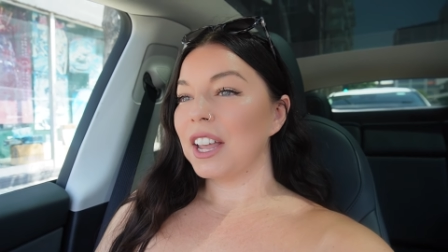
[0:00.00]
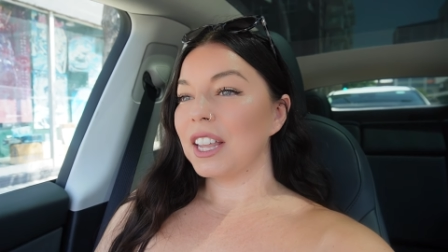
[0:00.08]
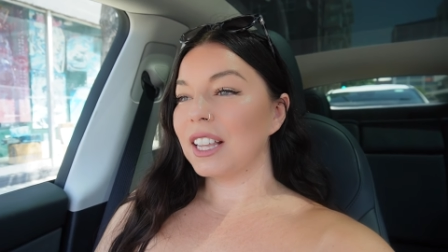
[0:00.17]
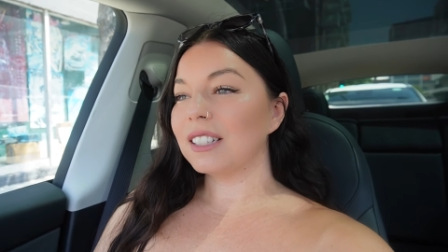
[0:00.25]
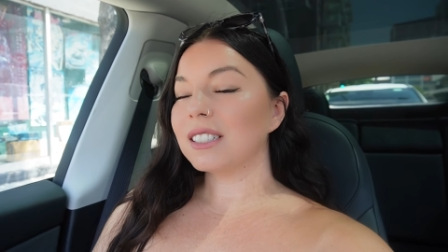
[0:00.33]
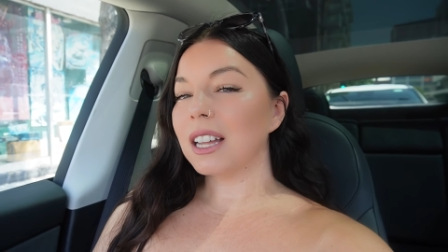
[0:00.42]

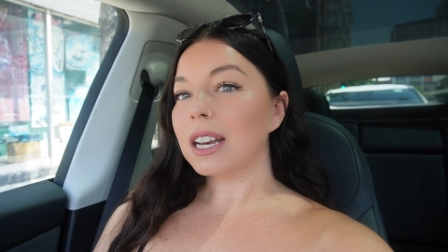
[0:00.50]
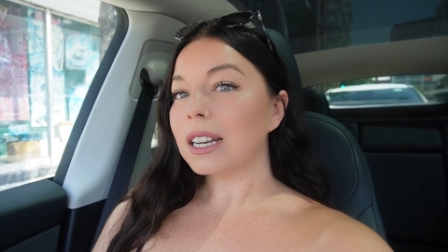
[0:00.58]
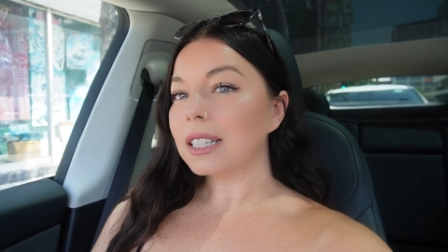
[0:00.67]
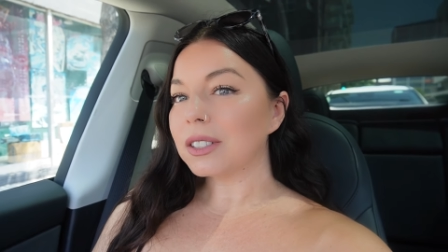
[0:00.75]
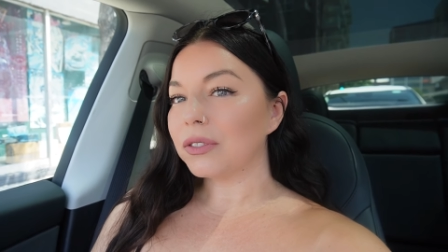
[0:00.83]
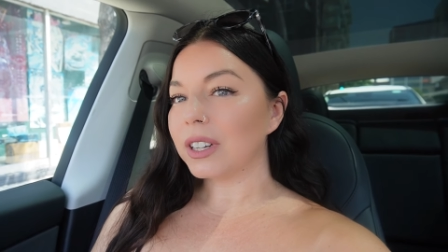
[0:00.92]
he said in
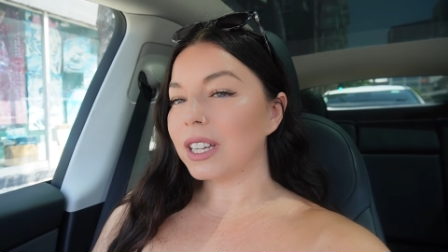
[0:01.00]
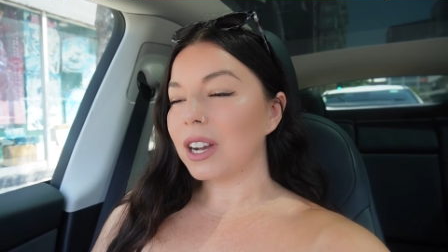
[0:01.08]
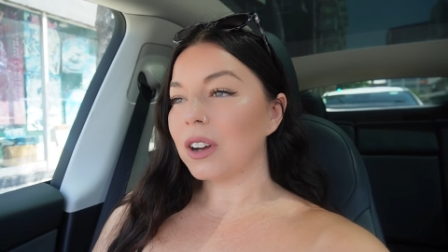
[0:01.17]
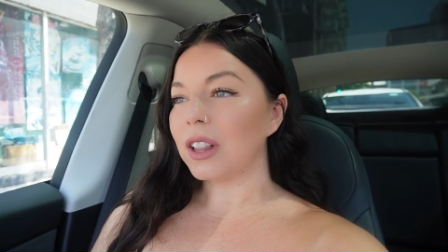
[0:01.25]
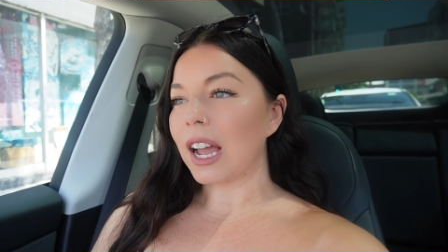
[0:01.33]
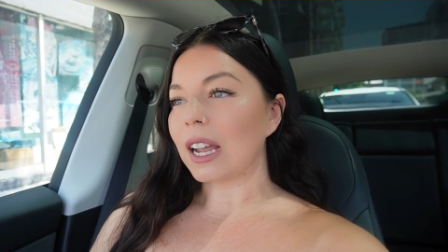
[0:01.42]
his
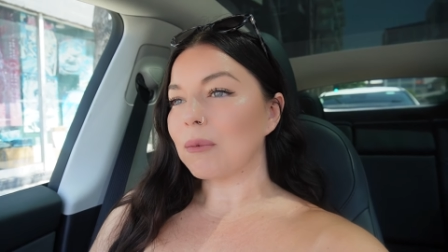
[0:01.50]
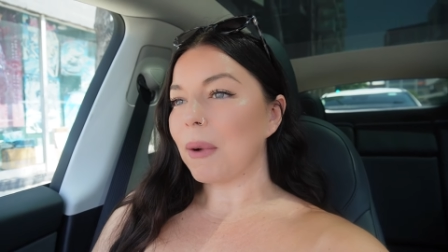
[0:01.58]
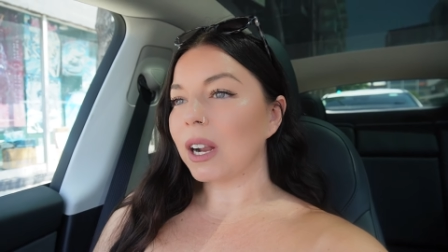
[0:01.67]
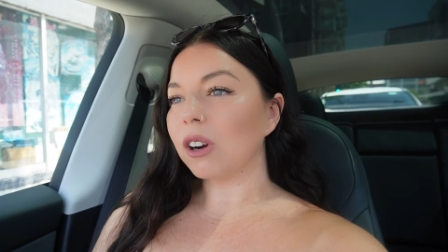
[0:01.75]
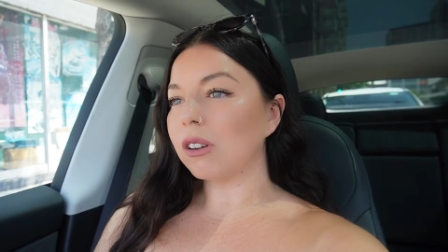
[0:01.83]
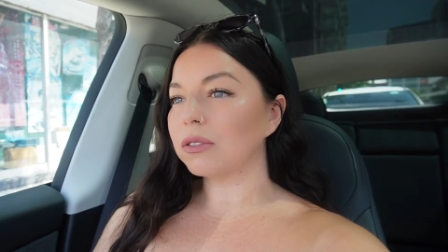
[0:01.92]
video like
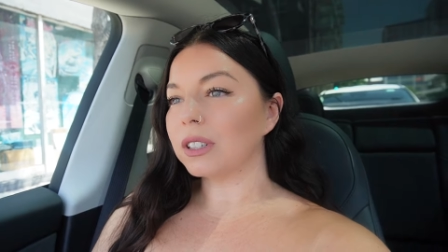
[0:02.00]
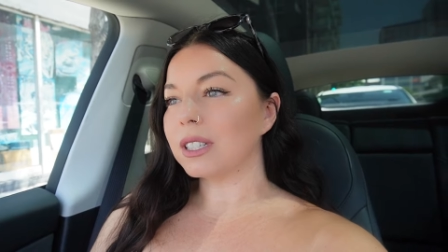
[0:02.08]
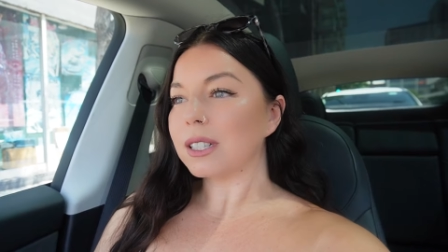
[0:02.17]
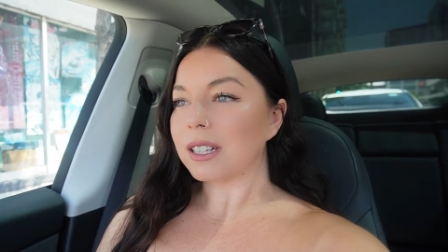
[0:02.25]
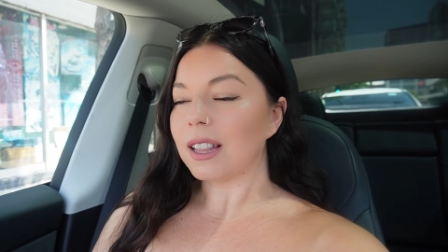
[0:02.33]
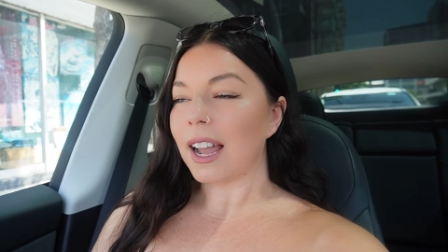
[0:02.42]
my girlfriend
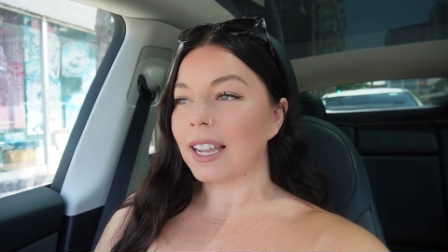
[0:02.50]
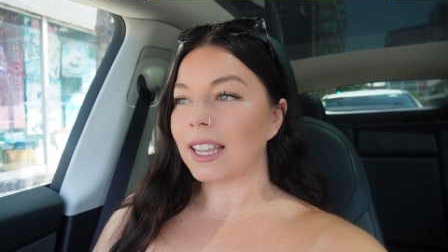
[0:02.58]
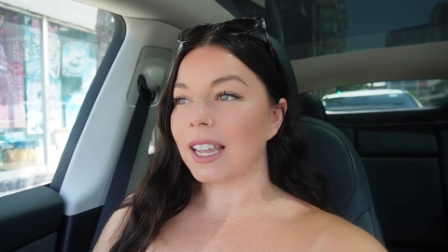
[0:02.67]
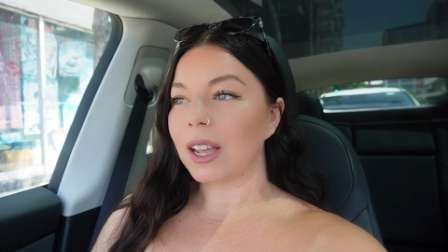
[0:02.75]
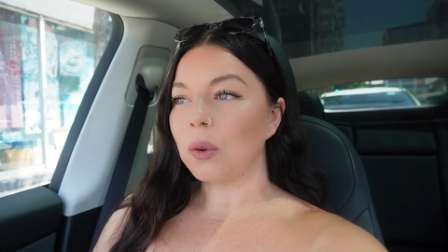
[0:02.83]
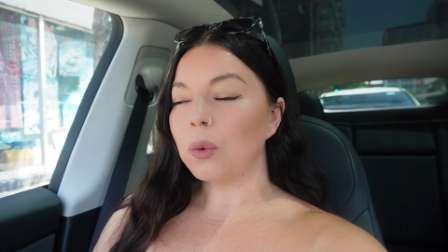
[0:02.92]
doesn't like
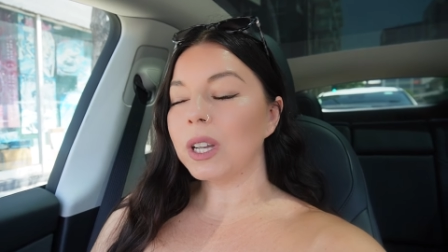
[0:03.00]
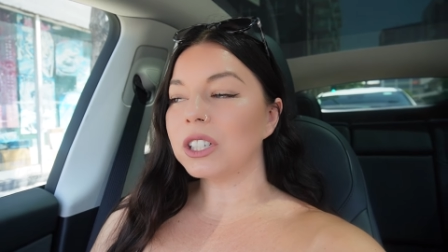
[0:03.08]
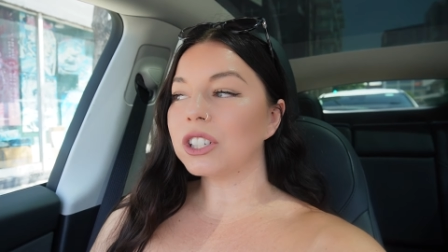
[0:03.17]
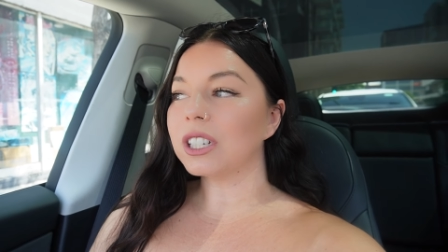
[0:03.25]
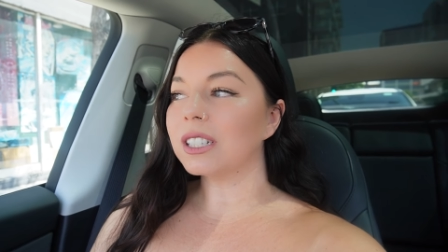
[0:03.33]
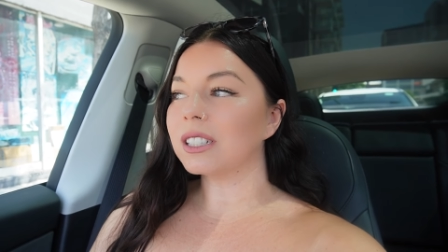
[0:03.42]
it,
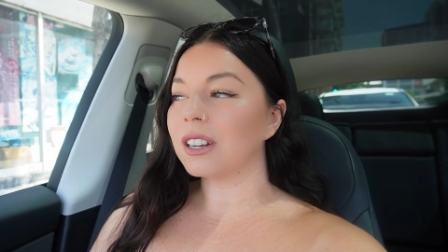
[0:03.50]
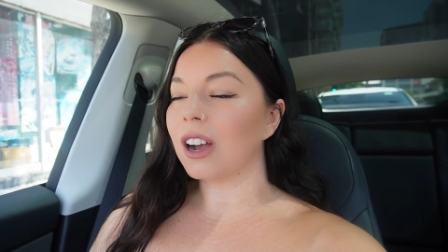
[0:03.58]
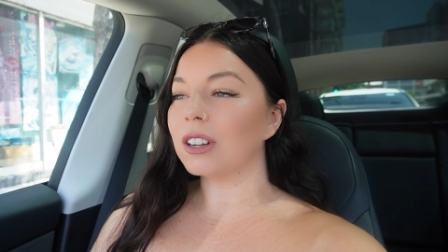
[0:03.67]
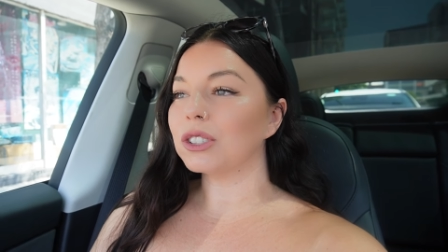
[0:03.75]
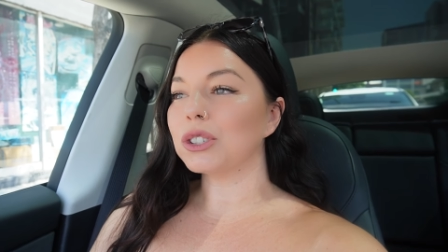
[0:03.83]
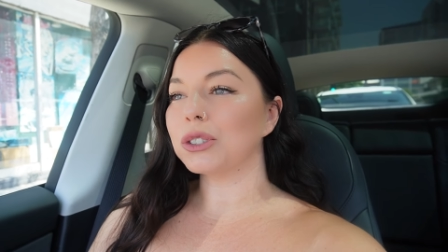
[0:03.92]
which is
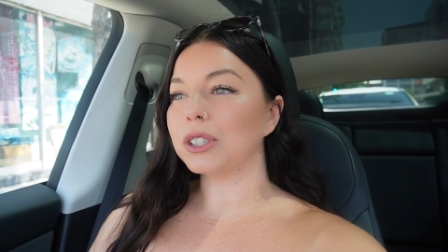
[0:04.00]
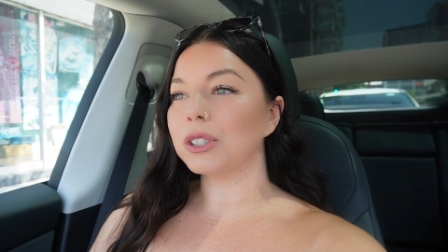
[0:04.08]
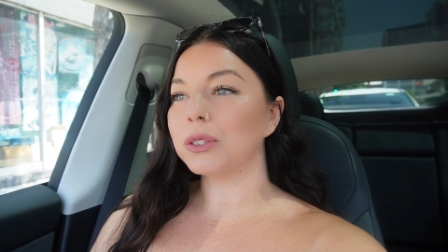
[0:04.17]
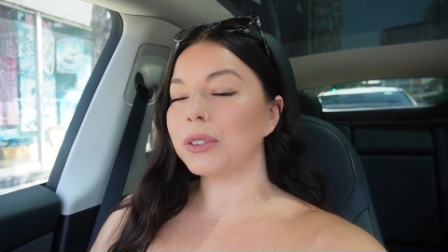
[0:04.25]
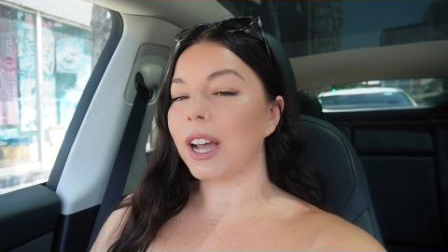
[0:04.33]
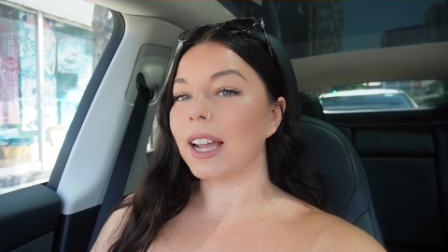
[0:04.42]
not
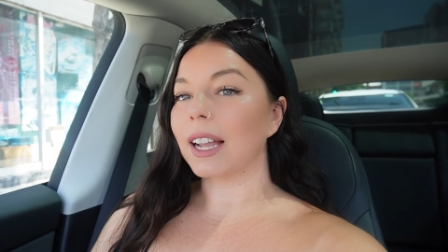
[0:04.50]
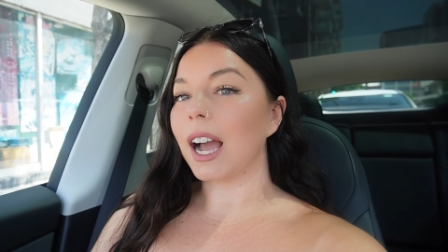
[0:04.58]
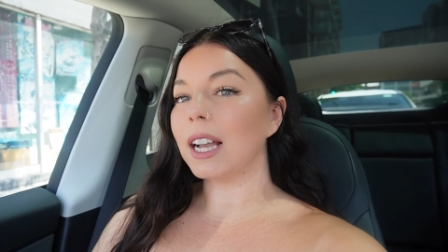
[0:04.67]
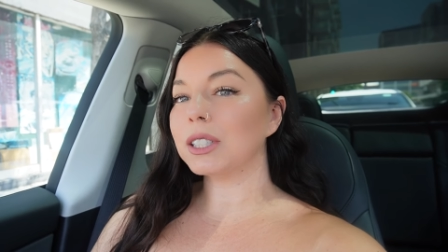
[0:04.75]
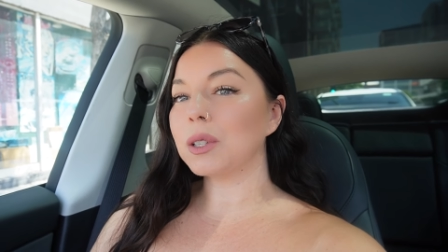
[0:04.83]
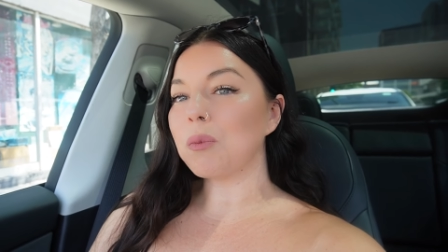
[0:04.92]
true. Like
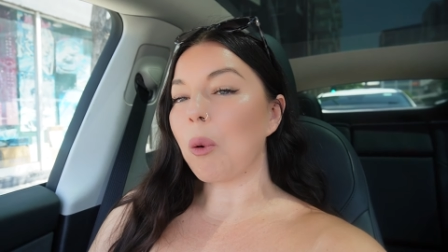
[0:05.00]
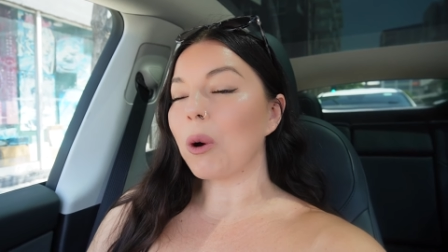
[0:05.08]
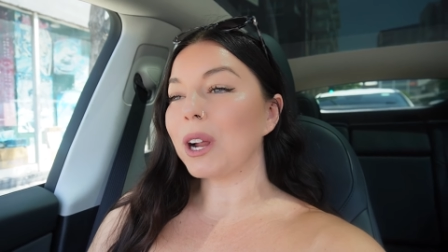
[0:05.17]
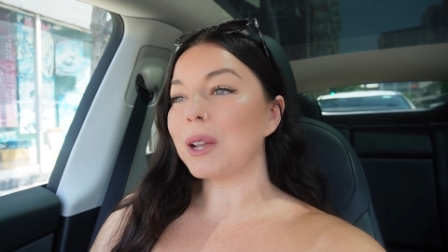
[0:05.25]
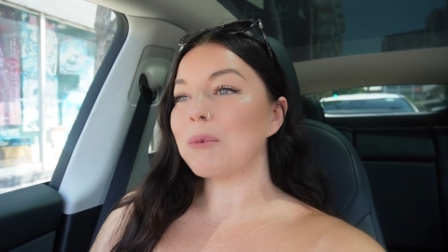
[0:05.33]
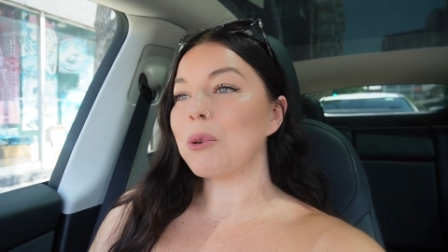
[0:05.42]
I
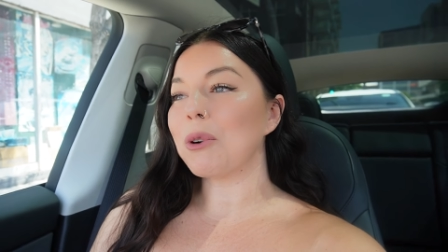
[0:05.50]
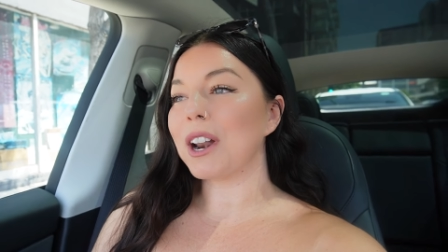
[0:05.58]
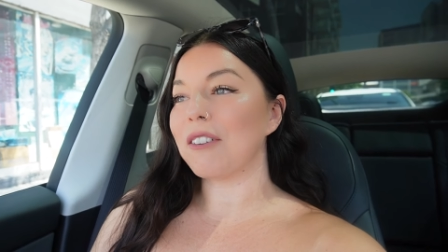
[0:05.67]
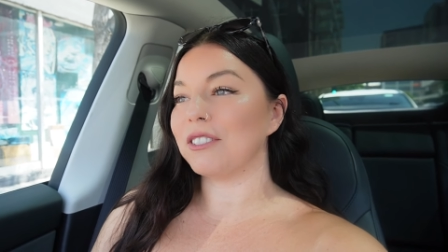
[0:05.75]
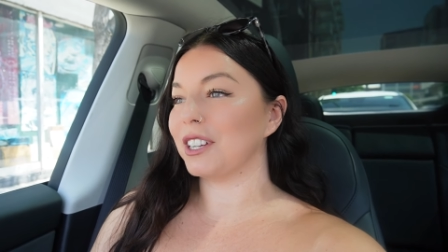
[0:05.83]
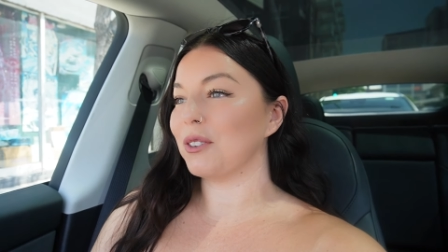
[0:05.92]
support him in
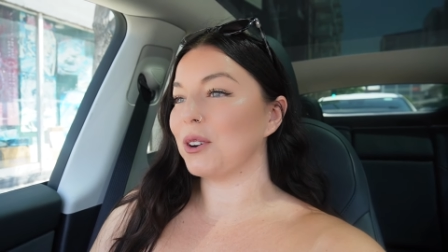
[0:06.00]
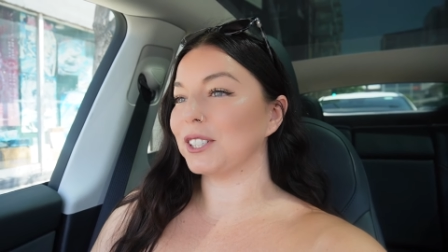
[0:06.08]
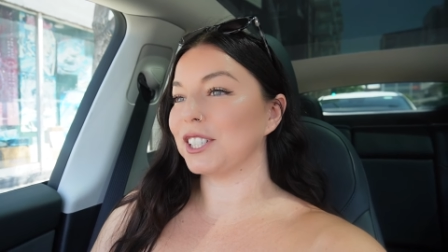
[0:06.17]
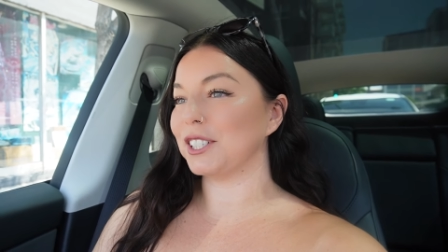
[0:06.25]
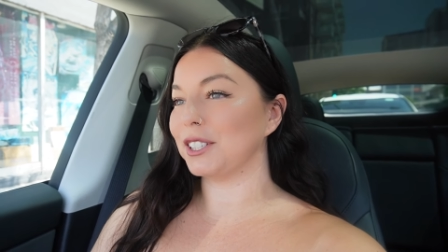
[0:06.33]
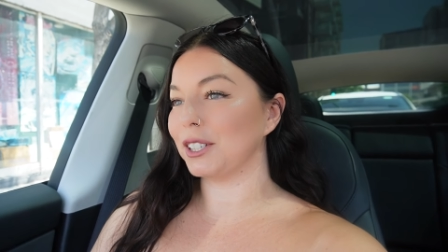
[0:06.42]
whatever he
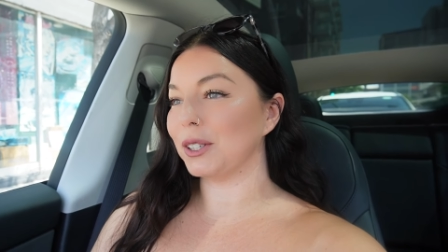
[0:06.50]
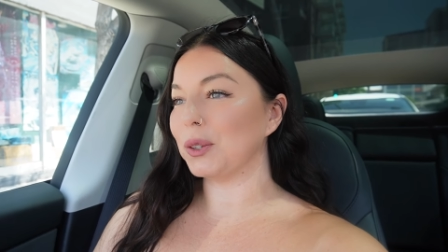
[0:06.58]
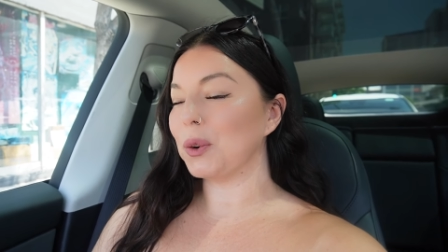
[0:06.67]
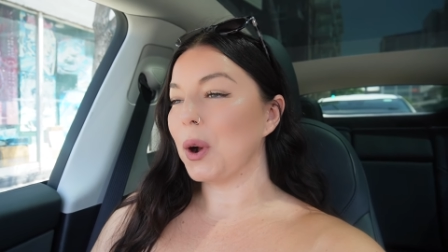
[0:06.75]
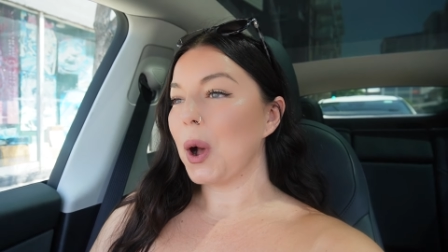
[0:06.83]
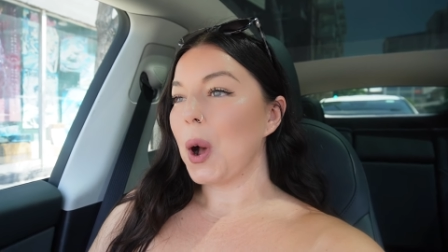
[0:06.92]
wants to do.